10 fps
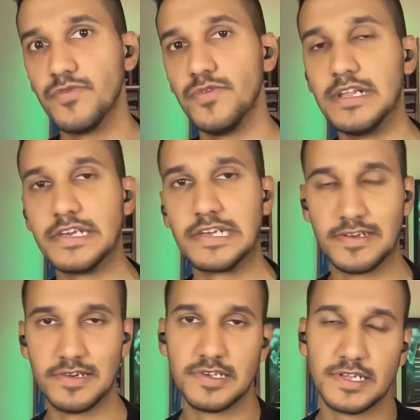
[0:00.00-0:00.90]
really
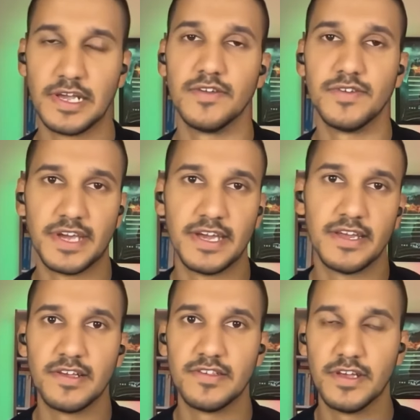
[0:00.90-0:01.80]
curious to get your
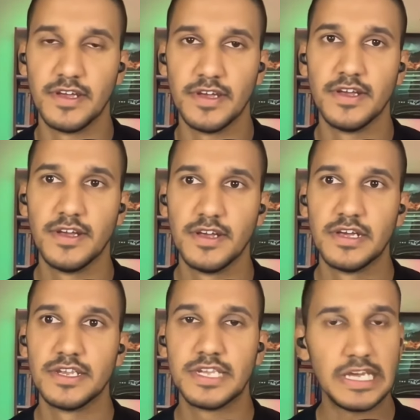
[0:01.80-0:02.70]
take as a
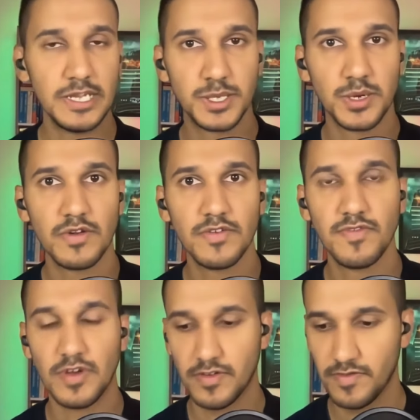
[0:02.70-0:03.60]
teacher
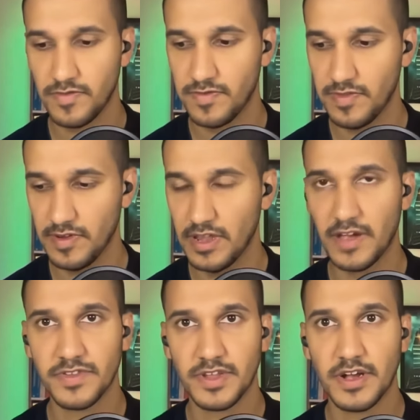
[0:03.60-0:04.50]
of
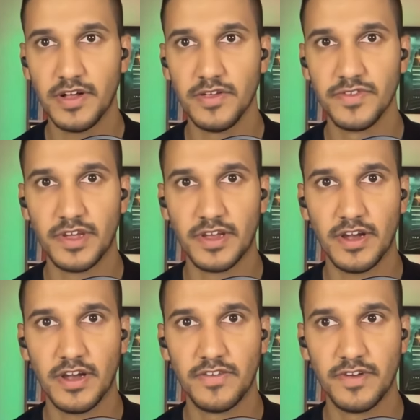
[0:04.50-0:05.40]
lifestyle
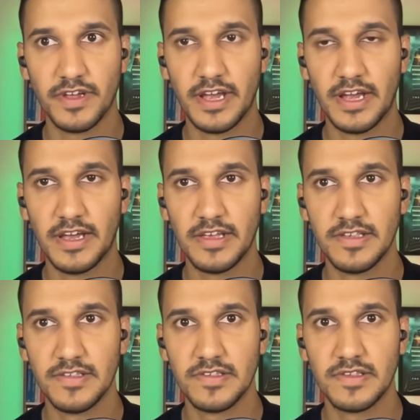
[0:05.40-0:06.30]
psychiatry
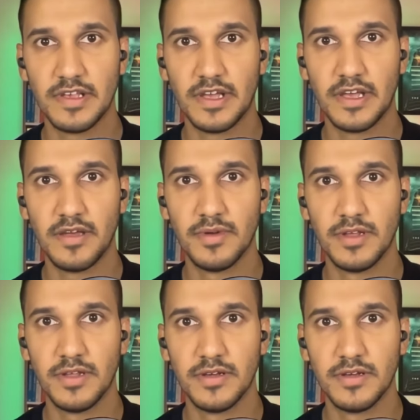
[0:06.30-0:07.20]
as
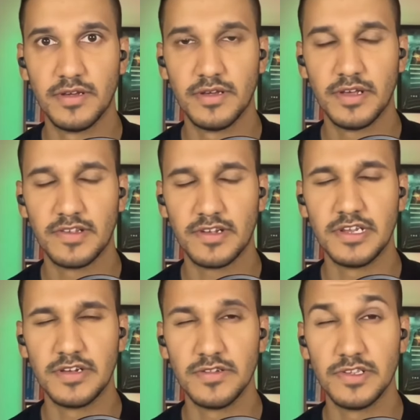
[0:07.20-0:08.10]
a
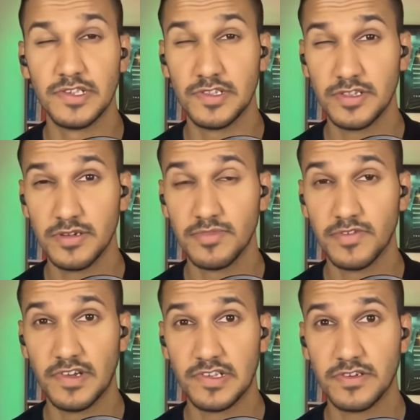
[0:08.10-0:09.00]
clinical assistant
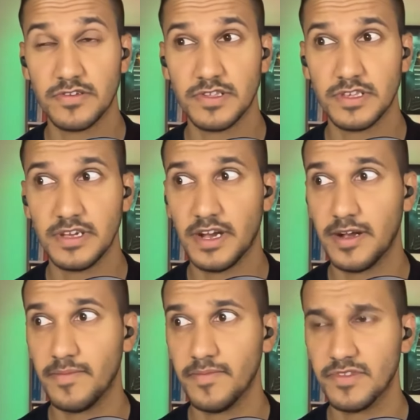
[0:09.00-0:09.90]
professor at the
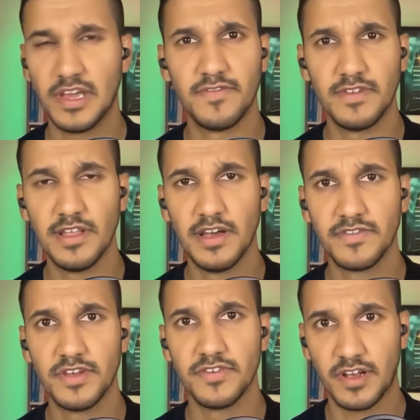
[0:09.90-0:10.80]
Stanford
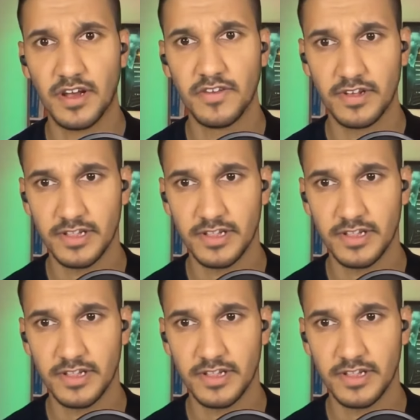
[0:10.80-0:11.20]
Lifestyle Psychiatry